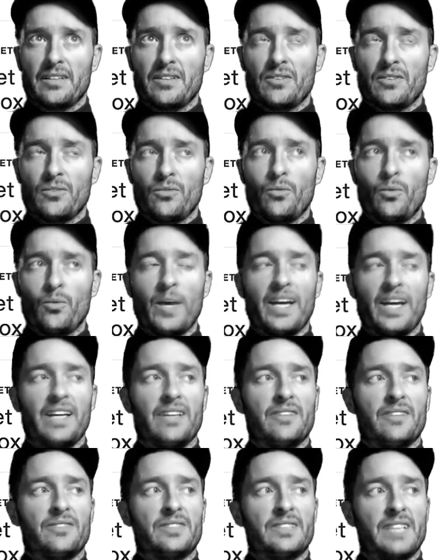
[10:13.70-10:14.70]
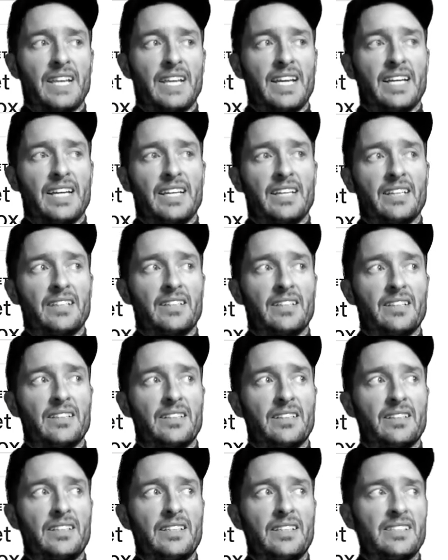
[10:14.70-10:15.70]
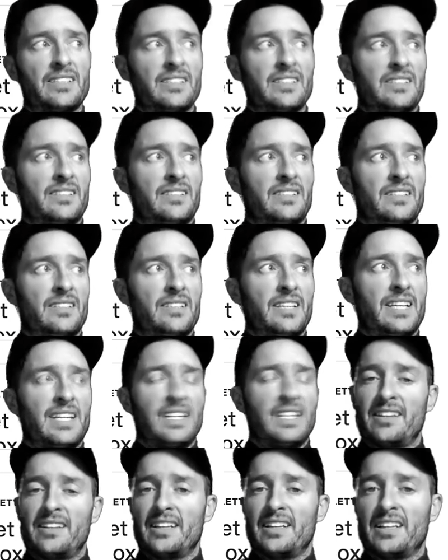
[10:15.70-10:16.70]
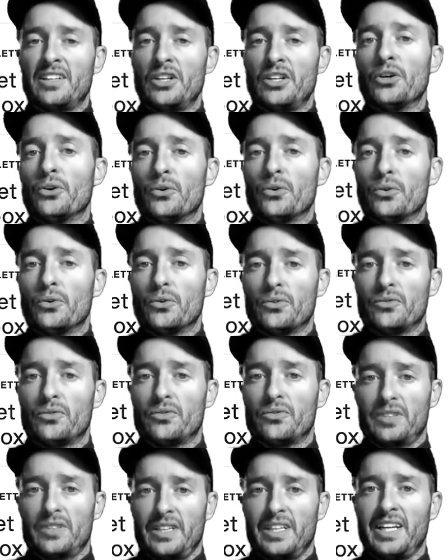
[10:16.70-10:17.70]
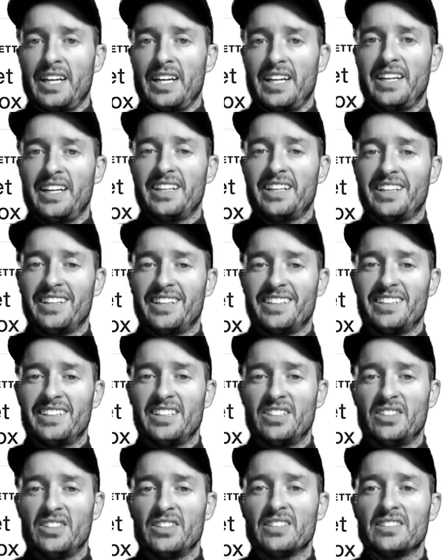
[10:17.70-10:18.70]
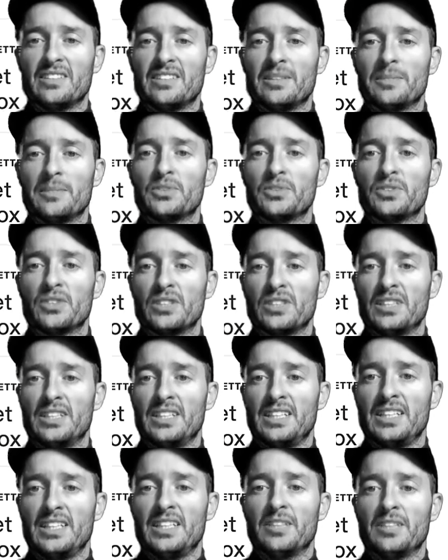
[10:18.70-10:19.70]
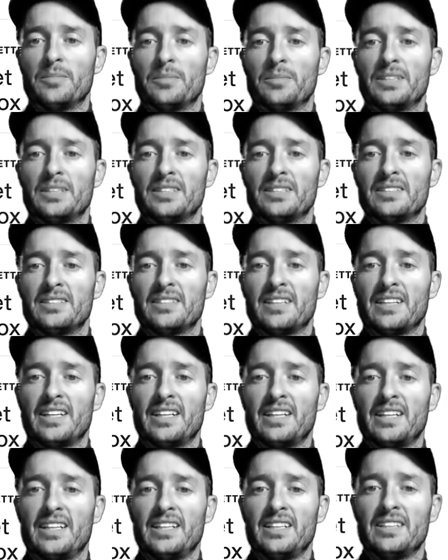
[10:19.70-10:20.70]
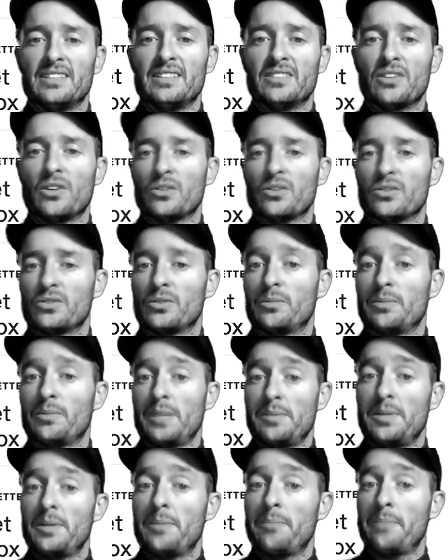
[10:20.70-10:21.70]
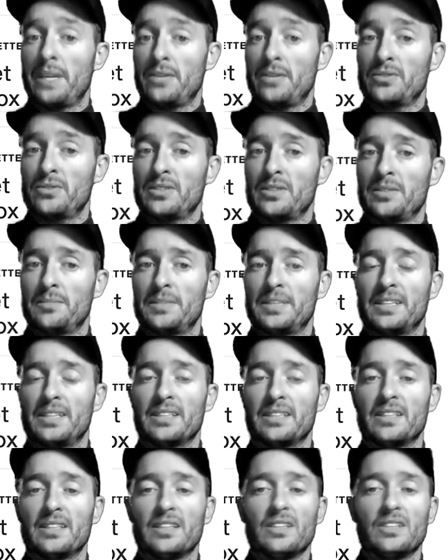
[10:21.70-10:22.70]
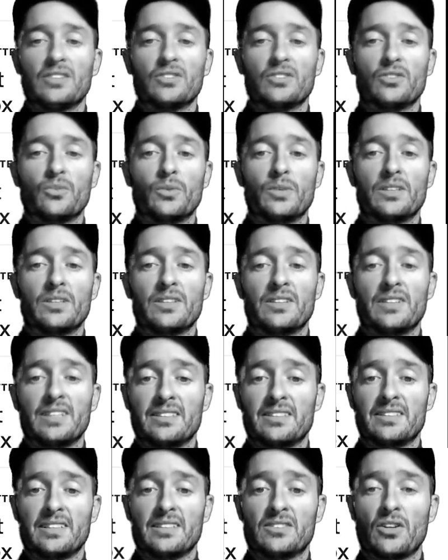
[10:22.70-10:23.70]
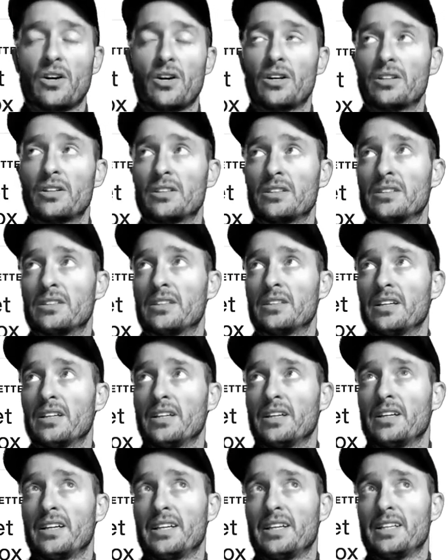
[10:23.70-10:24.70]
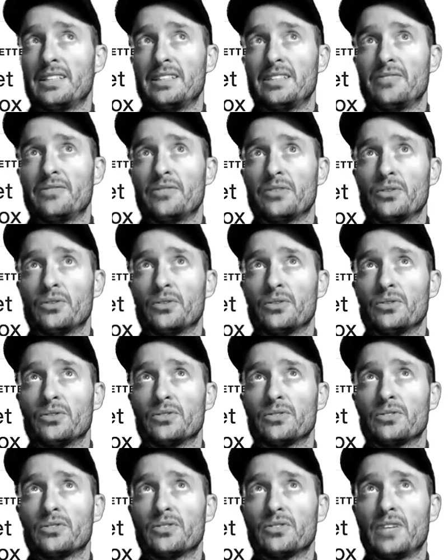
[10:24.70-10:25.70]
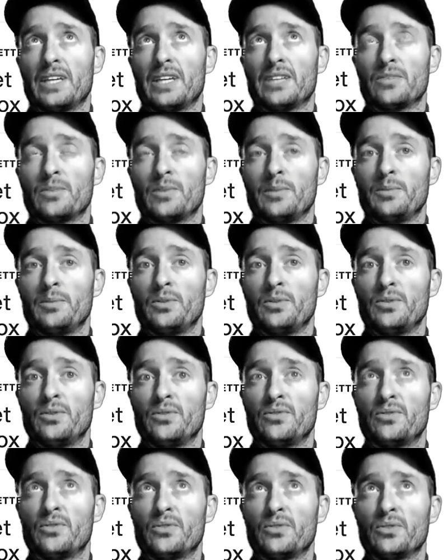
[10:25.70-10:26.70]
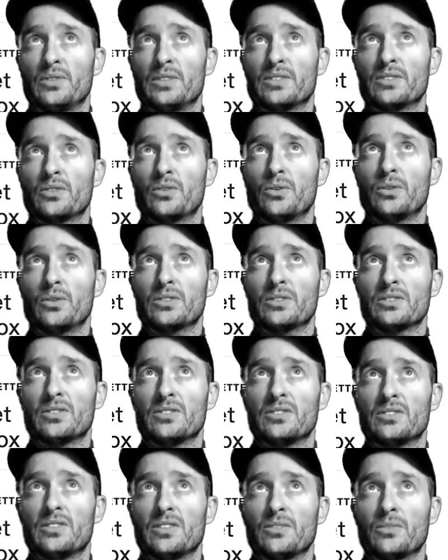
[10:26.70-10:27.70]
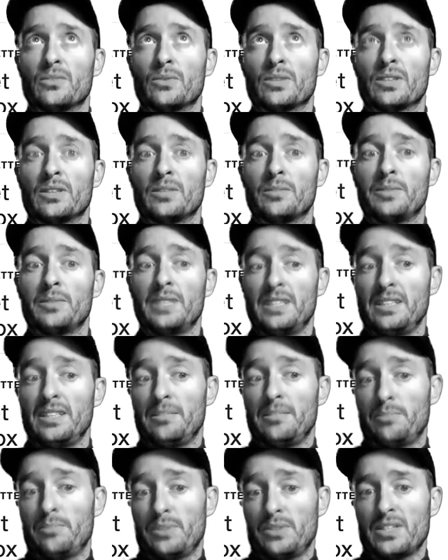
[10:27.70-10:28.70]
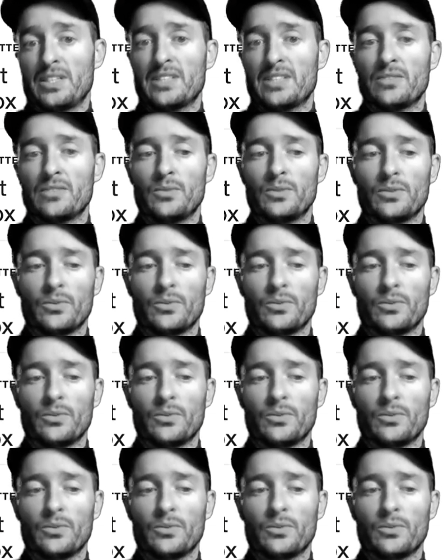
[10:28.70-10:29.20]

way of saying this isn't anything new. Okay, there is an absurdity here, but this is also maybe about something. So one of the things that's hard and difficult as we move through this course is that we're going to be presented with